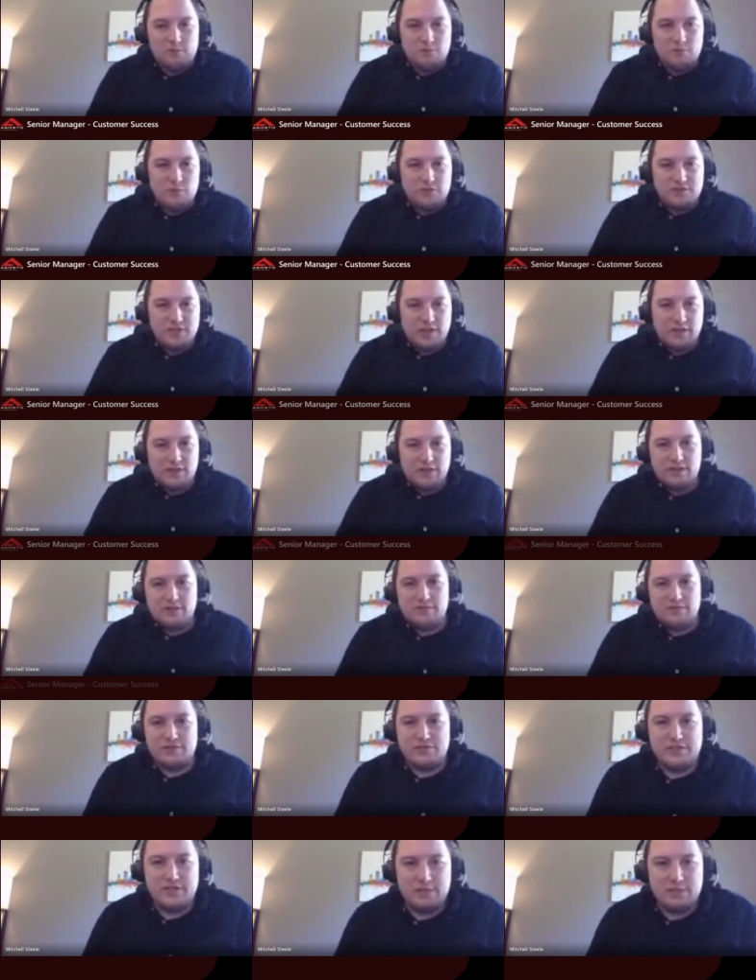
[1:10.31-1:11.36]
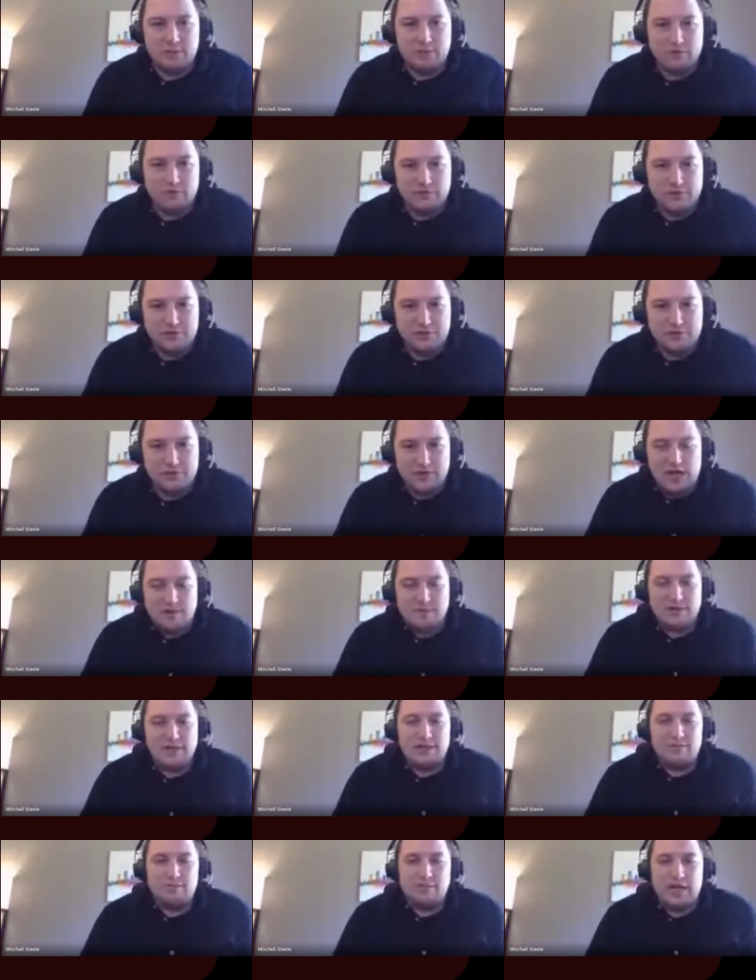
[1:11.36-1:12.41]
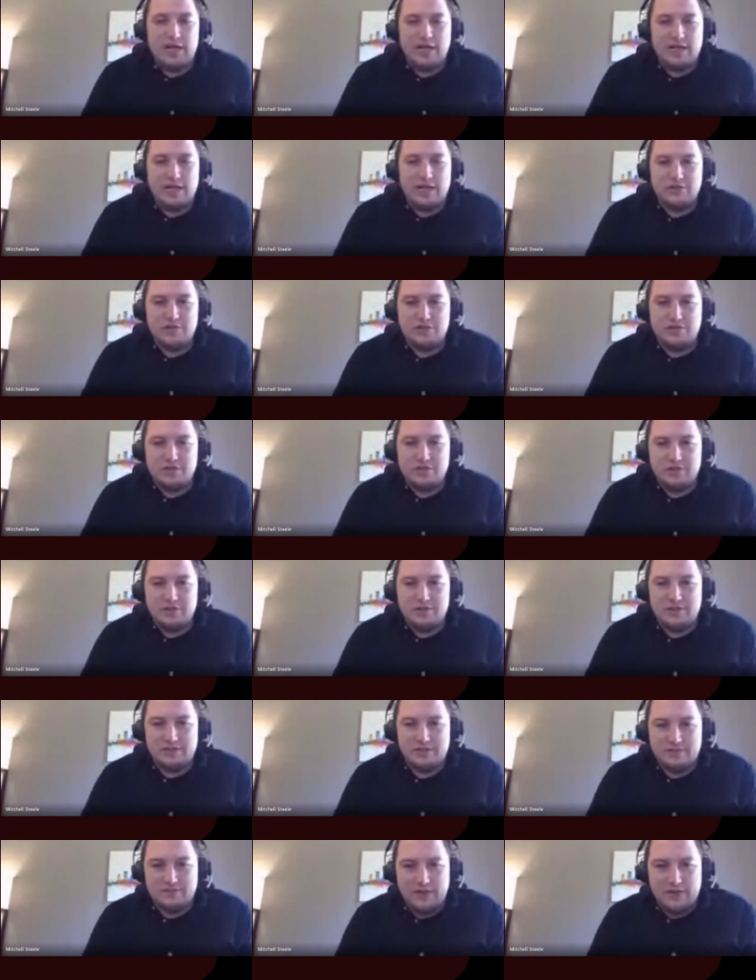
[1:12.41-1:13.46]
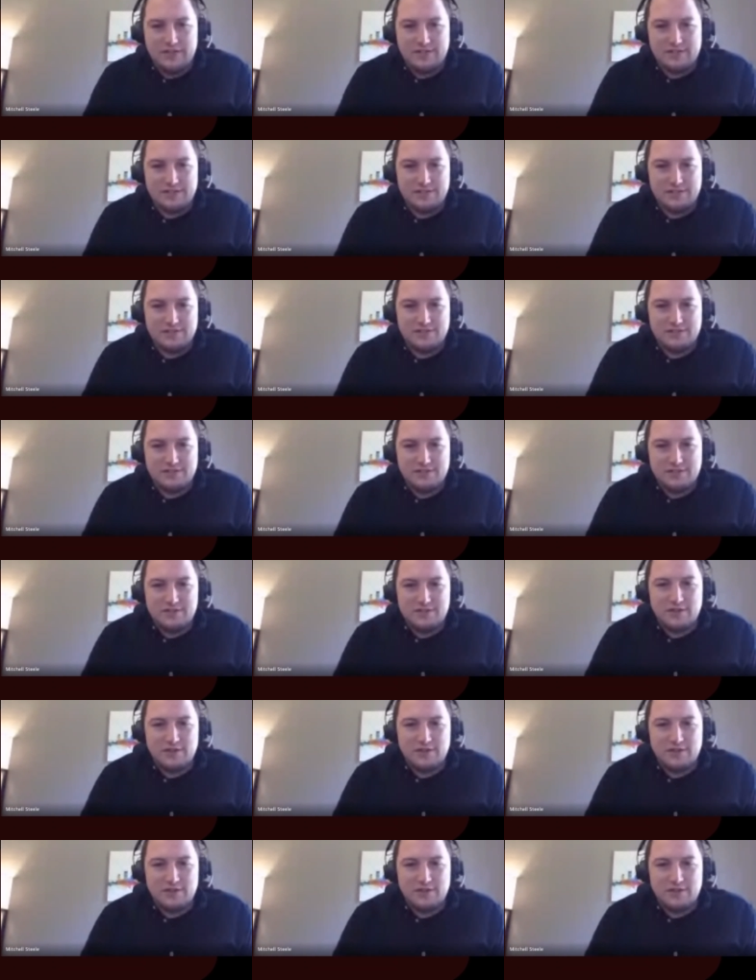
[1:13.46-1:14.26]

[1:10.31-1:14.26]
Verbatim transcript: most likely the foreseeable future how am i going to manage these devices